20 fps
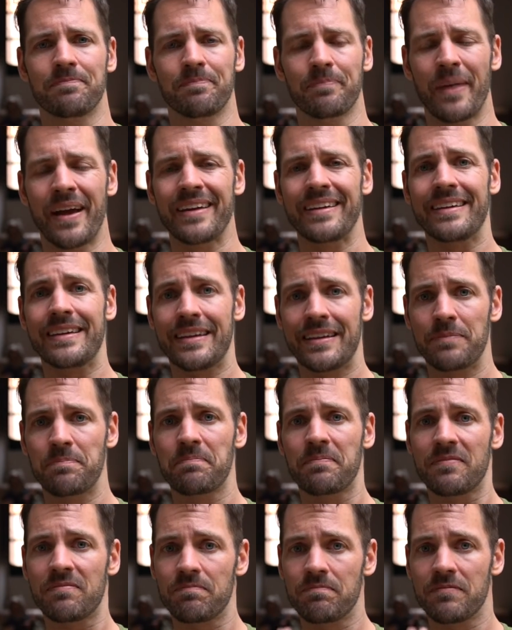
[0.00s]
many
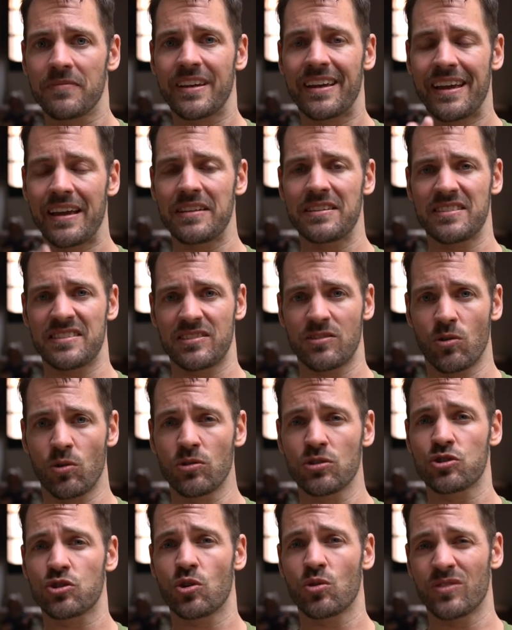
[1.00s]
kids
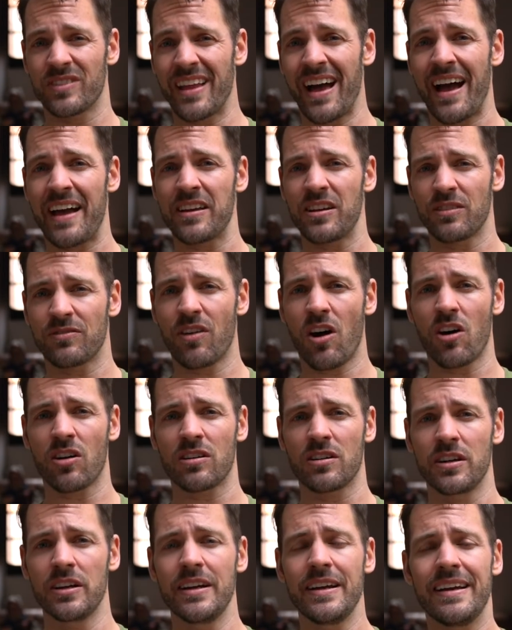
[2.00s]
also die of
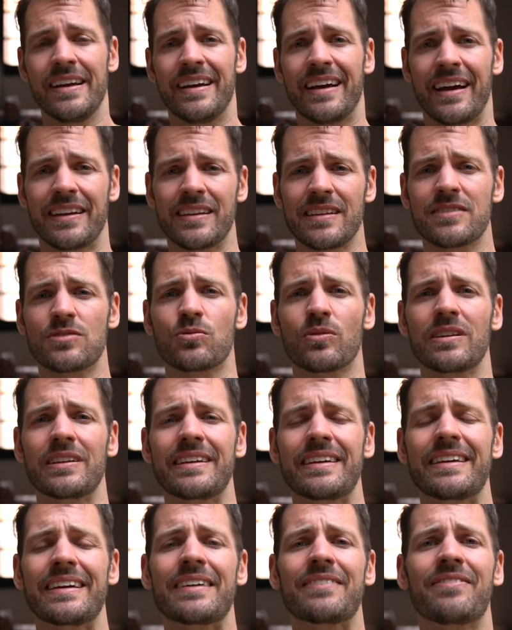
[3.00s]
hunger, and it's
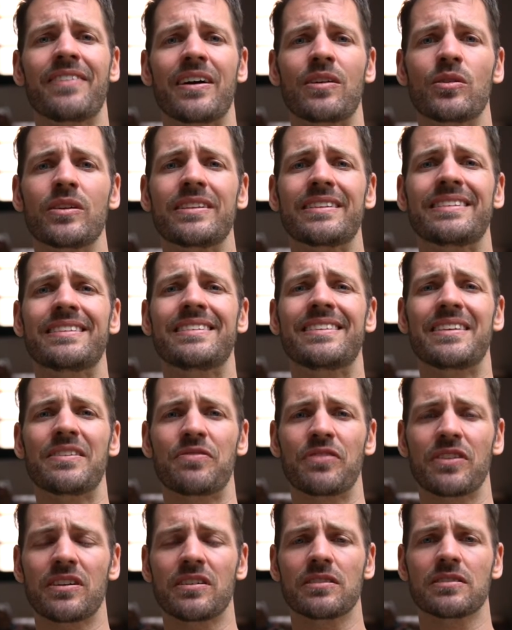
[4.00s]
really a very
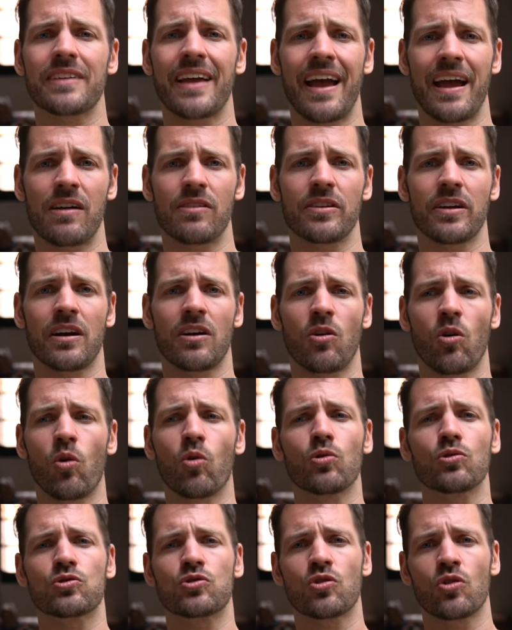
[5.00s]
difficult area,
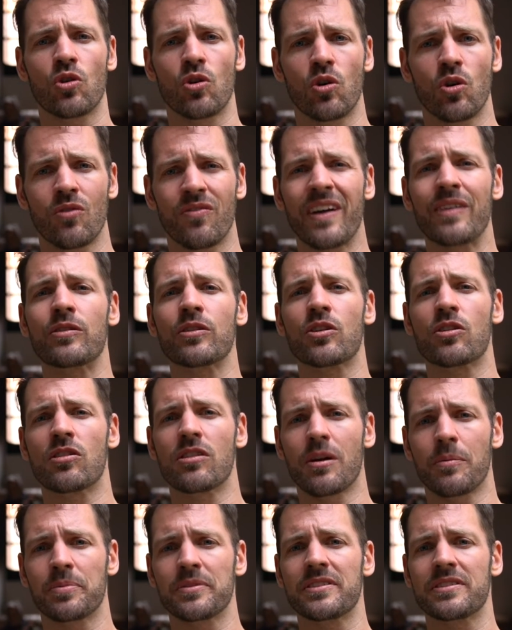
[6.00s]
also very
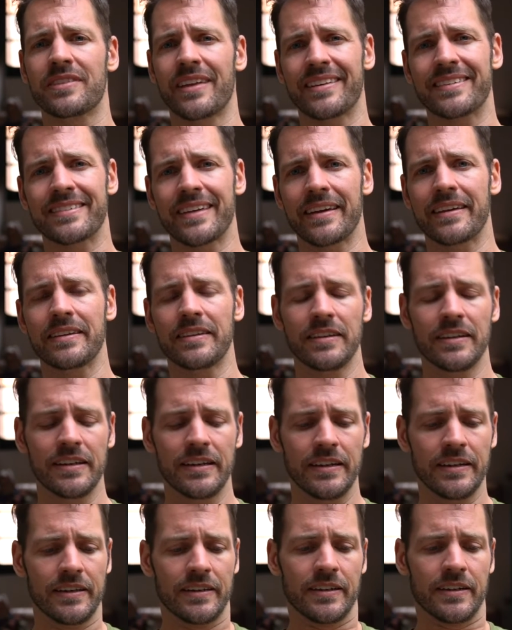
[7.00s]
corrupt, they say.
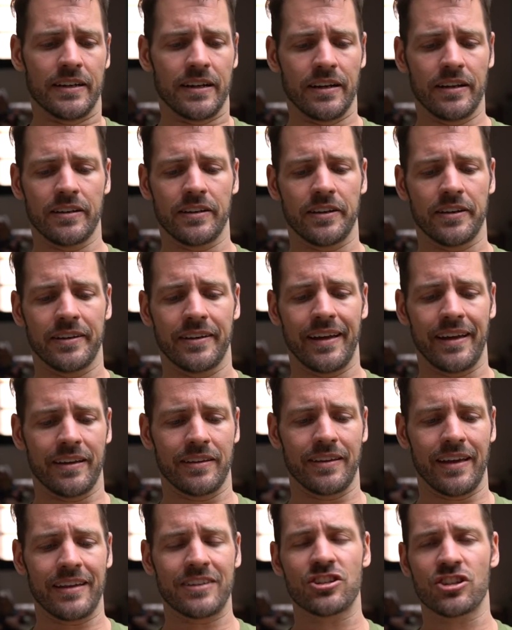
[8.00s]

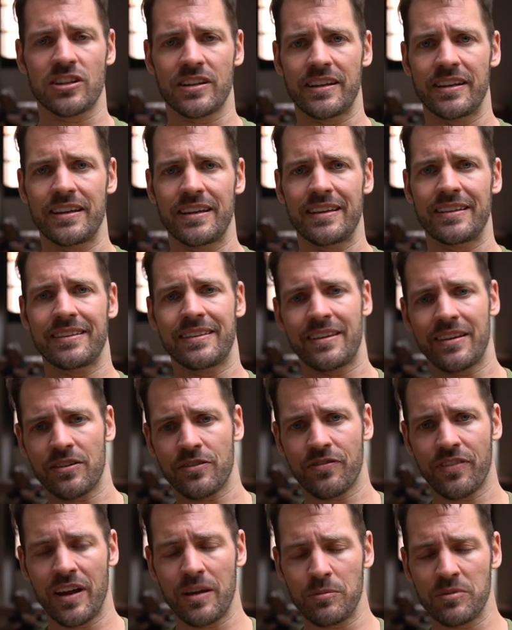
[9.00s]
Actually, they're
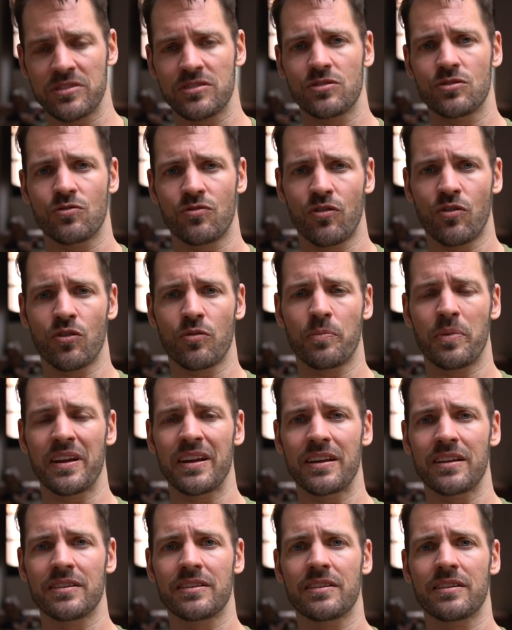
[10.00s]
famous for
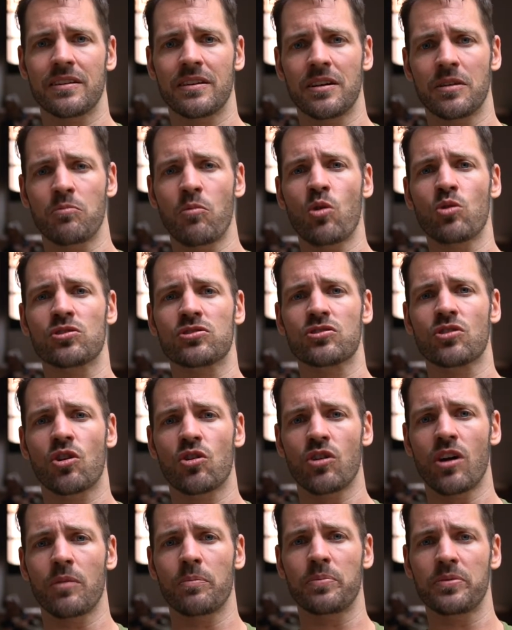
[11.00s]
being the most
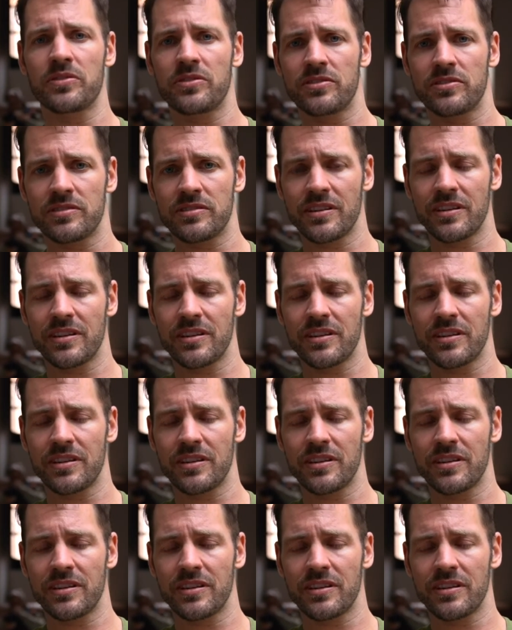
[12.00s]
corrupt